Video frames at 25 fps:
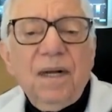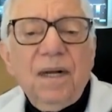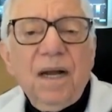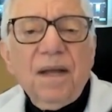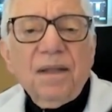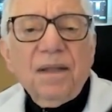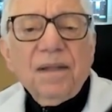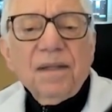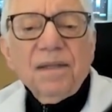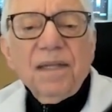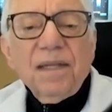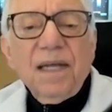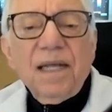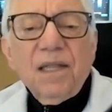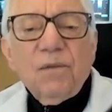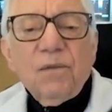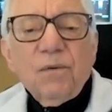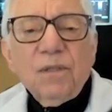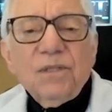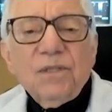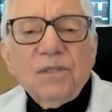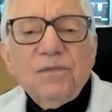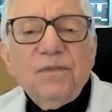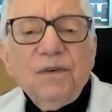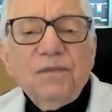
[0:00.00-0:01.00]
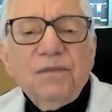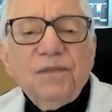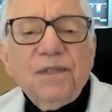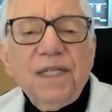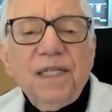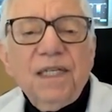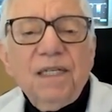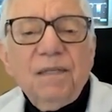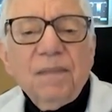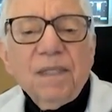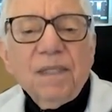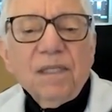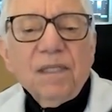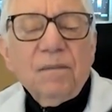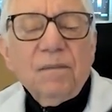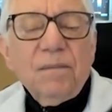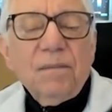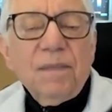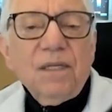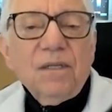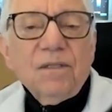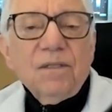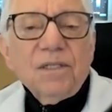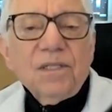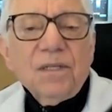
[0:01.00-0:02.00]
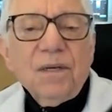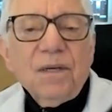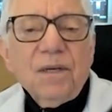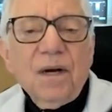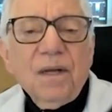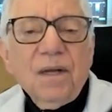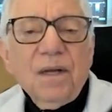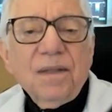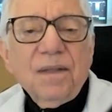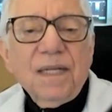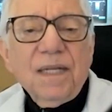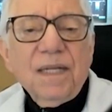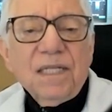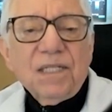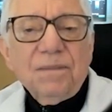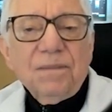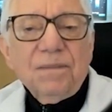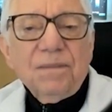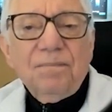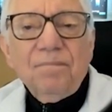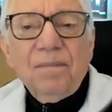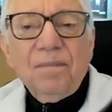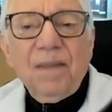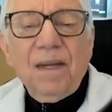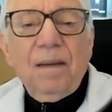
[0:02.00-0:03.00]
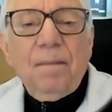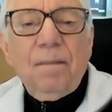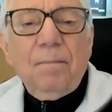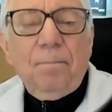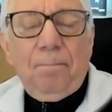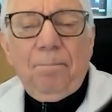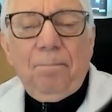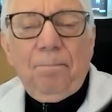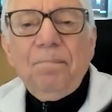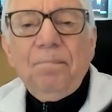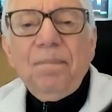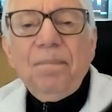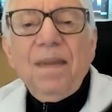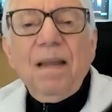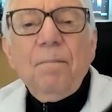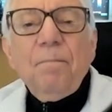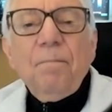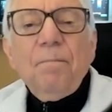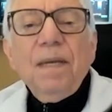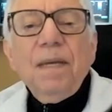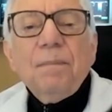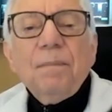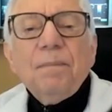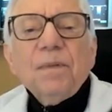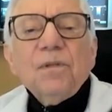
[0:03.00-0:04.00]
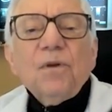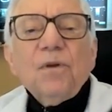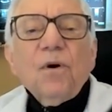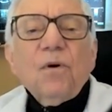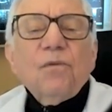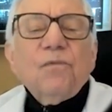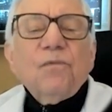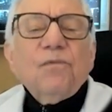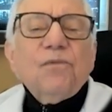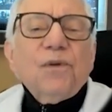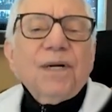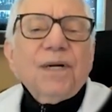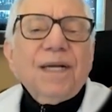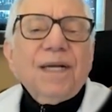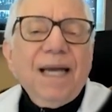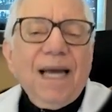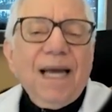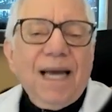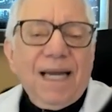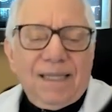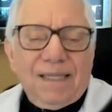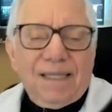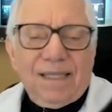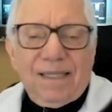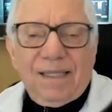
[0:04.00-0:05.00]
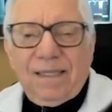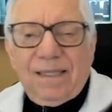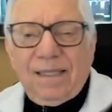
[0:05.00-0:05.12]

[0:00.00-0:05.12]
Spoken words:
and the length was 15 millimeters on this. People don't forget